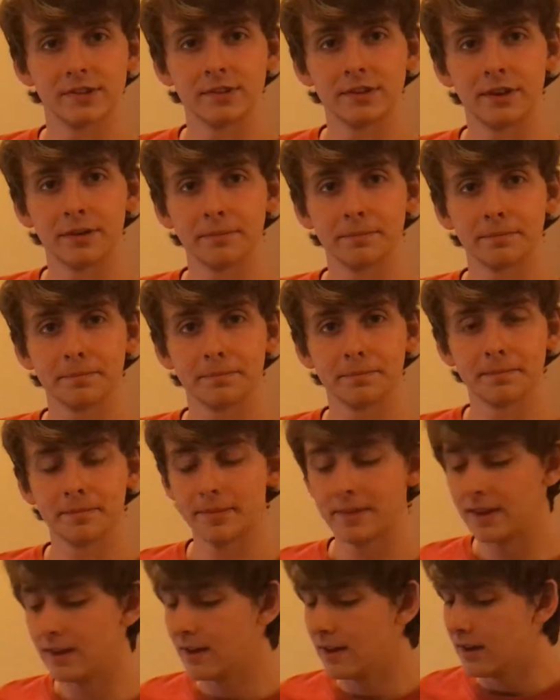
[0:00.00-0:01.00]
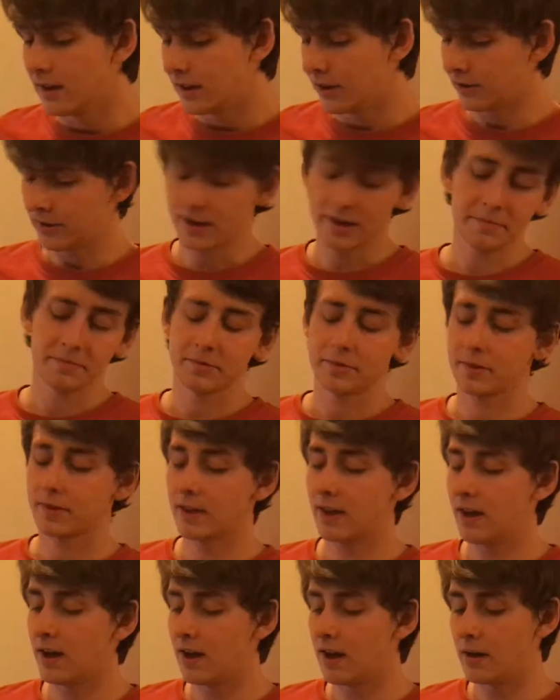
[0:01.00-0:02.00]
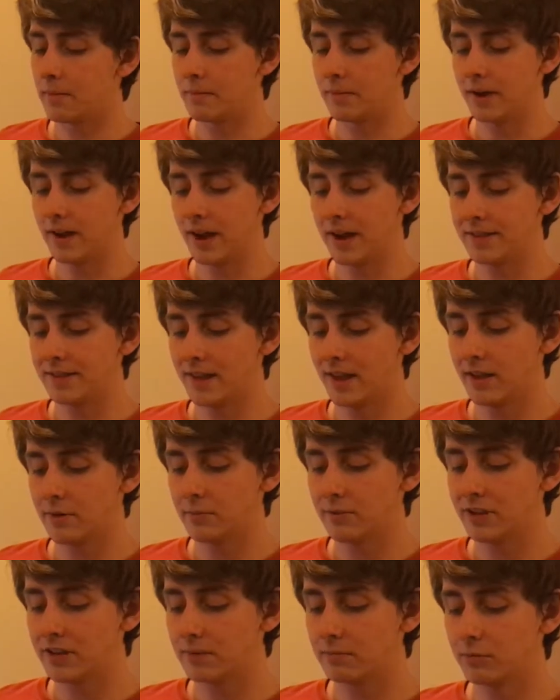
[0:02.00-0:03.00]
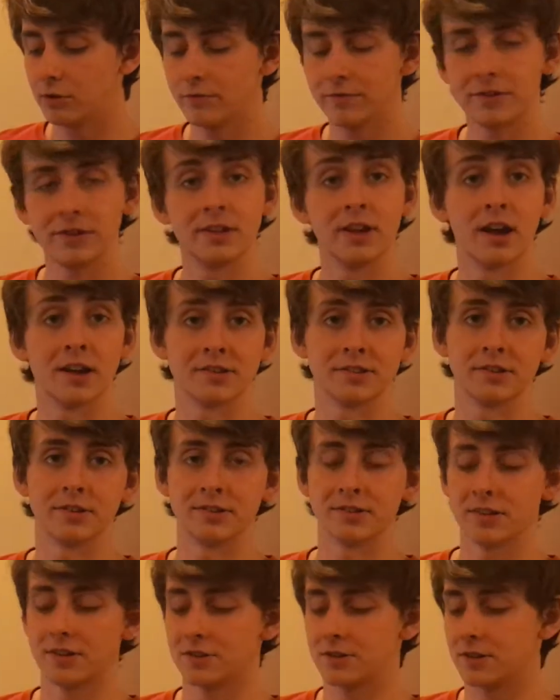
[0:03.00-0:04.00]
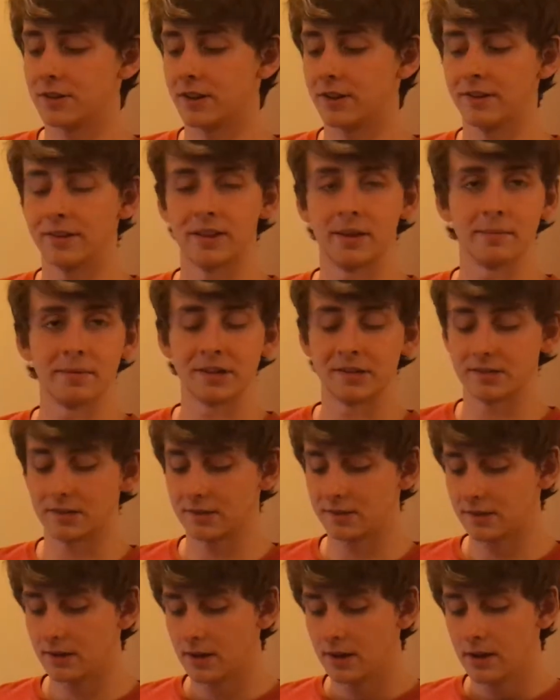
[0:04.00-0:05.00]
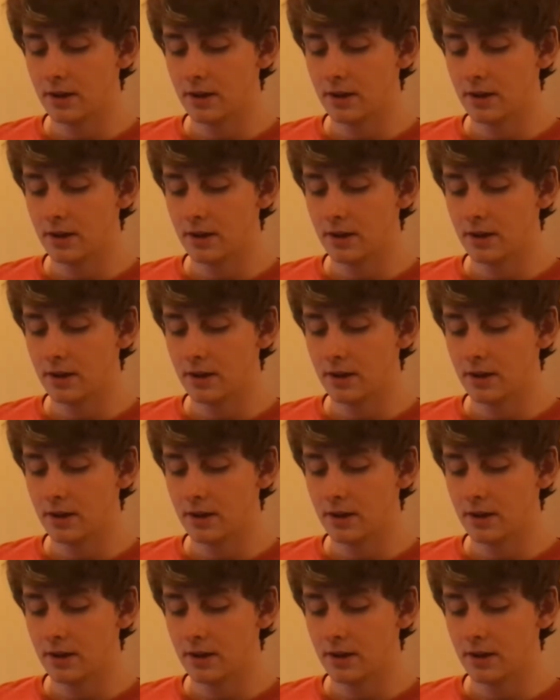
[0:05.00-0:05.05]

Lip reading: Here. Okay. And then we can move into the oscillator section now that makes sense.